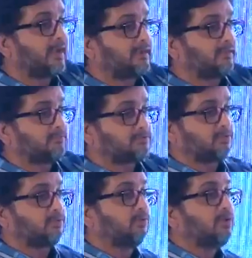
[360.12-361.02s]
at him. So
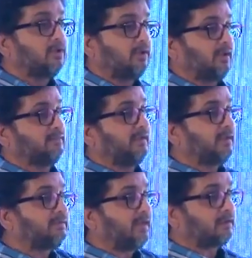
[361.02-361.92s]
you run the
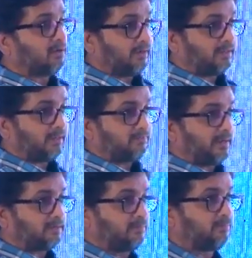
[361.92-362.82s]
entire chronic care
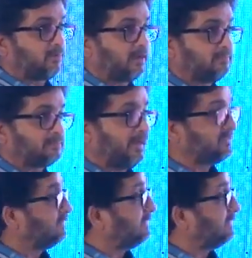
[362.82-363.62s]
management programs as